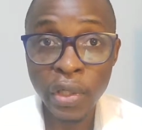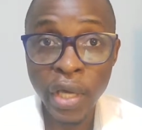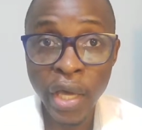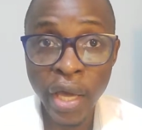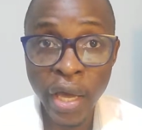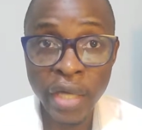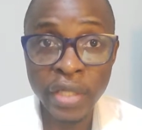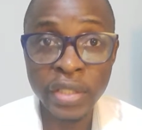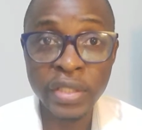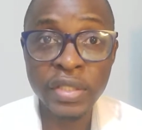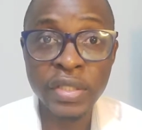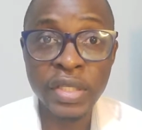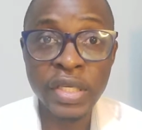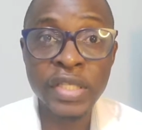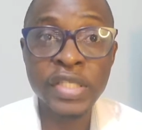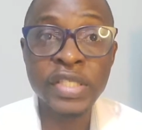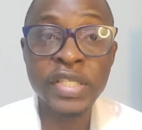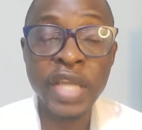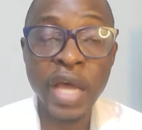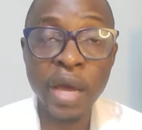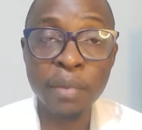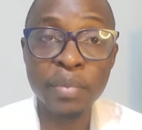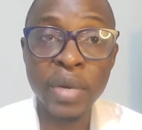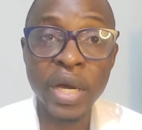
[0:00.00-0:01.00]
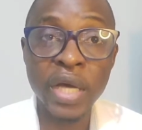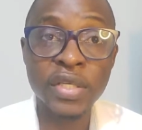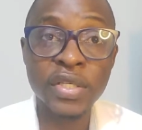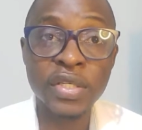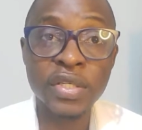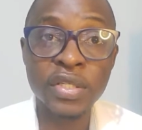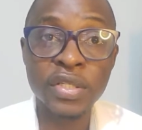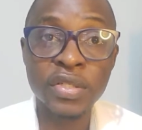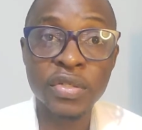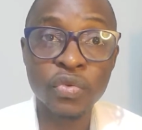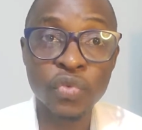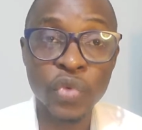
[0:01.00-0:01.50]
And these
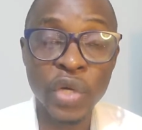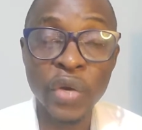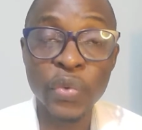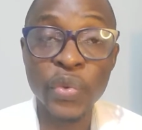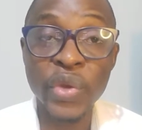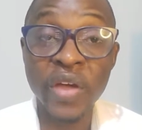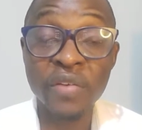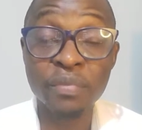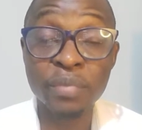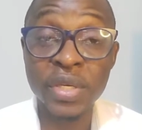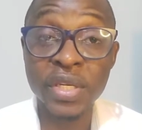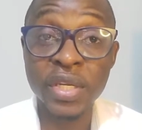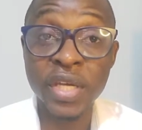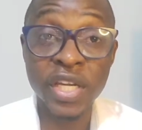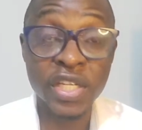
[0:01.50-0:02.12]
numbers, where we have been